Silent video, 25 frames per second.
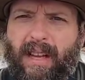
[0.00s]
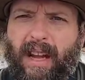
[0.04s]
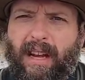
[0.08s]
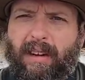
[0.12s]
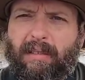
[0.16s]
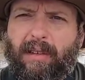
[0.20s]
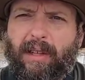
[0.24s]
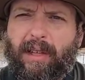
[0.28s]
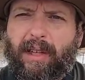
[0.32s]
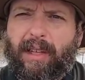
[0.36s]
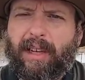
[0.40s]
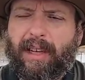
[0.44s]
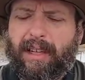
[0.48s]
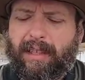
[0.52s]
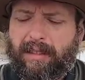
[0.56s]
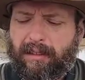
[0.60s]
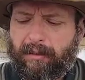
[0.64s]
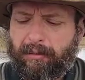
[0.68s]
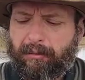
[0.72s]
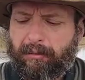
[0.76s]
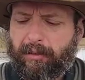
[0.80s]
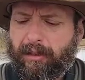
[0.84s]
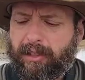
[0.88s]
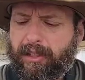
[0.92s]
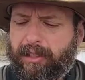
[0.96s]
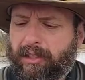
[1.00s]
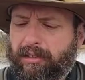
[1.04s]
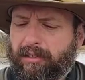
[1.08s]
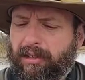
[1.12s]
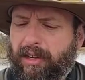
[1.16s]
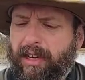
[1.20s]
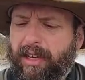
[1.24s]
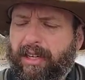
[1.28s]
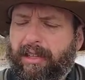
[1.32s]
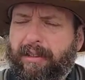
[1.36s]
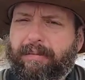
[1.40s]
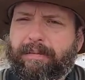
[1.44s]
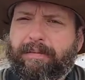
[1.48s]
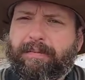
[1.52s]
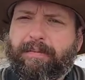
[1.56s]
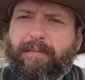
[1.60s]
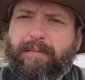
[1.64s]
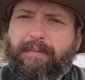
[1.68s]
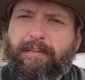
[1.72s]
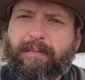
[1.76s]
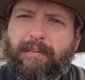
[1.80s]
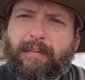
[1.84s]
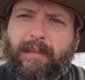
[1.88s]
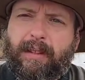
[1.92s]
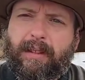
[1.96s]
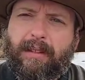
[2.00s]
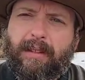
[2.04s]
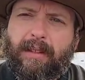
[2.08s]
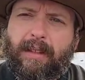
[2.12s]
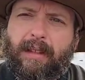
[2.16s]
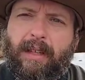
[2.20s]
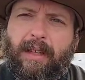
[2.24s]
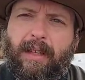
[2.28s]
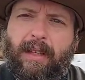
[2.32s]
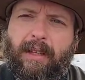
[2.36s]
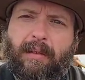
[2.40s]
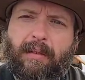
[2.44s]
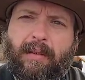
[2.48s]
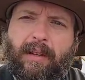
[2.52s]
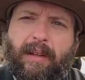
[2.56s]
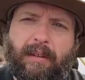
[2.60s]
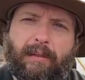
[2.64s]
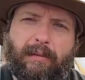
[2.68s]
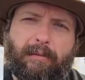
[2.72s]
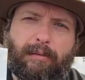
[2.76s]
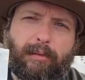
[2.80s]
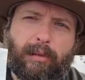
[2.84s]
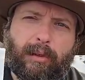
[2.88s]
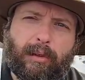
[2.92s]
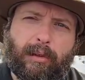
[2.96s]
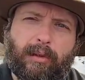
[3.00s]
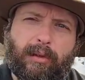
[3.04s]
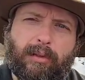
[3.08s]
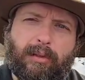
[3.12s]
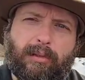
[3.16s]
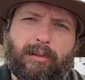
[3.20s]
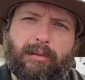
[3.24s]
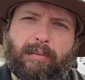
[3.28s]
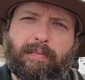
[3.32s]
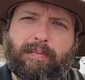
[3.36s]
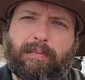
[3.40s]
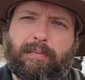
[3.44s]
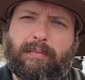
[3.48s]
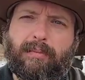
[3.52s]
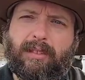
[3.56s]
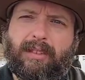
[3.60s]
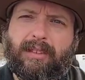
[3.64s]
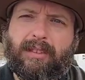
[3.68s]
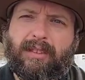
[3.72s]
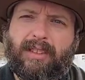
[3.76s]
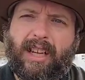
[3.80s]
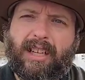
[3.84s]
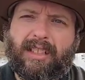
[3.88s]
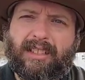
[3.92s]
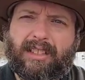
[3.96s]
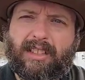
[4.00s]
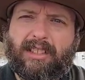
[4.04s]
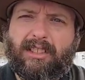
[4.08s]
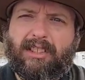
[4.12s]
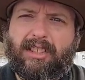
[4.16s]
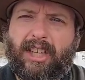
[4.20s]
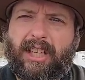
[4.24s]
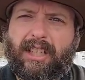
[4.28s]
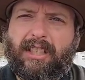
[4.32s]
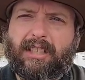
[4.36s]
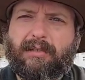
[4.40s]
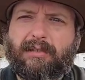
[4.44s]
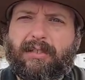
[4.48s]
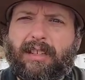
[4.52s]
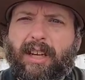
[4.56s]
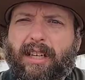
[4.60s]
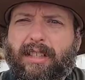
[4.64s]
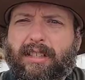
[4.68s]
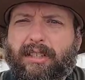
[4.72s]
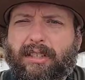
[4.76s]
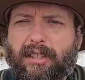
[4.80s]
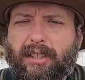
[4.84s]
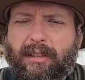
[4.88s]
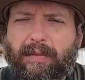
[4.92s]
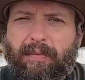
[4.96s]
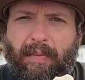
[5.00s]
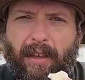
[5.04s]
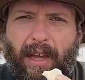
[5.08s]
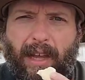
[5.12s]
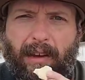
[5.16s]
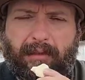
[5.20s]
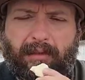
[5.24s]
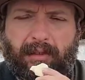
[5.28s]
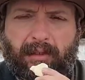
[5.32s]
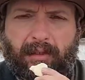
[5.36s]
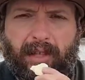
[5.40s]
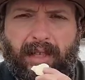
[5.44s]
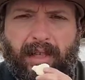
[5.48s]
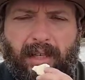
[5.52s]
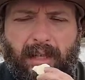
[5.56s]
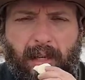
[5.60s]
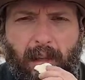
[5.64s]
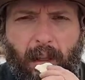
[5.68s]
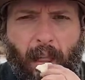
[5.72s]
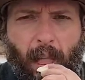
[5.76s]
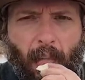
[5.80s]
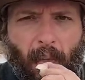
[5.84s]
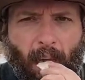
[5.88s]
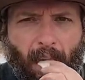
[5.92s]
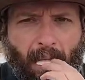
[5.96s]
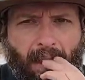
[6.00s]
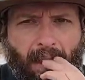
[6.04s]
I really like the freeze-dried fruits as a change of texture. After eating